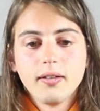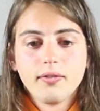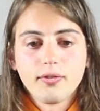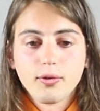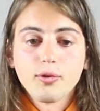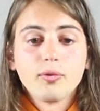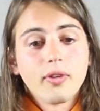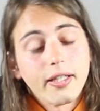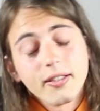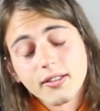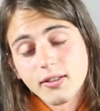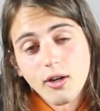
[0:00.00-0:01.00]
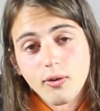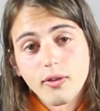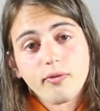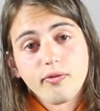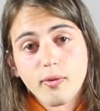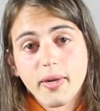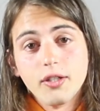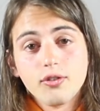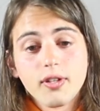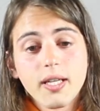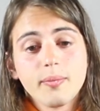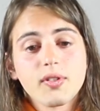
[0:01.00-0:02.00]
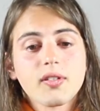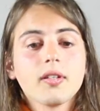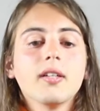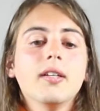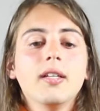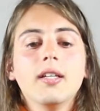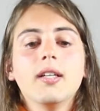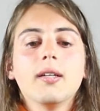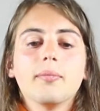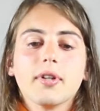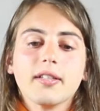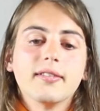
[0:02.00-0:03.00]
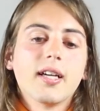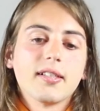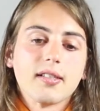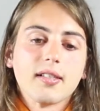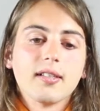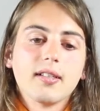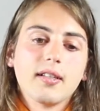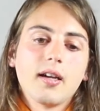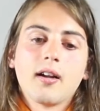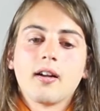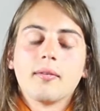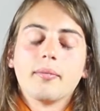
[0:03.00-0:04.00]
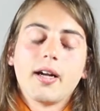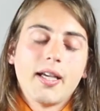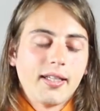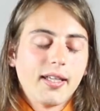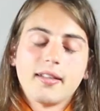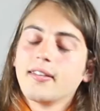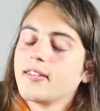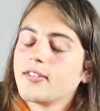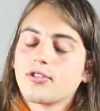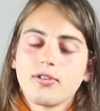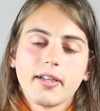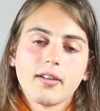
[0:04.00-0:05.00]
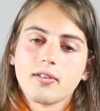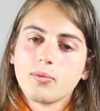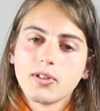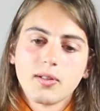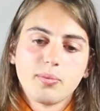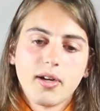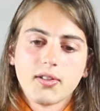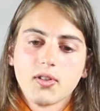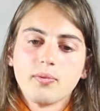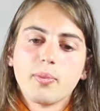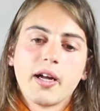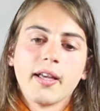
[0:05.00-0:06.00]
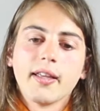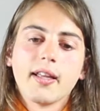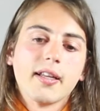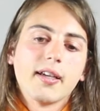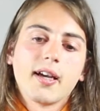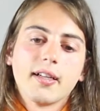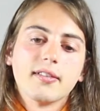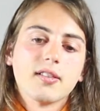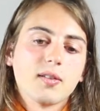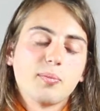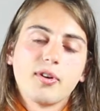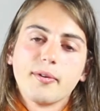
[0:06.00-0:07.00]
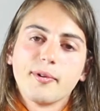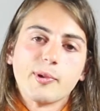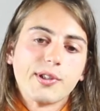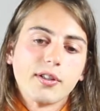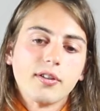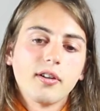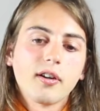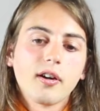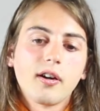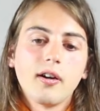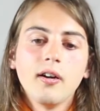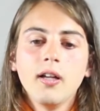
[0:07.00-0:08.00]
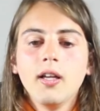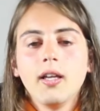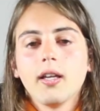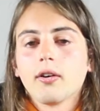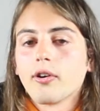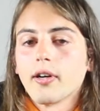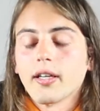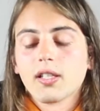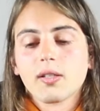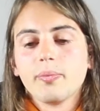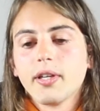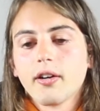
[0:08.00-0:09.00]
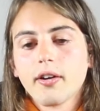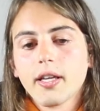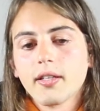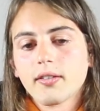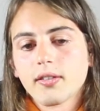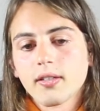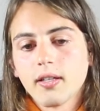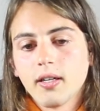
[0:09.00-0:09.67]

through like going for my dreams, but it doesn't. I get triggered with depression by any kind of disappointment with a girl or an experience.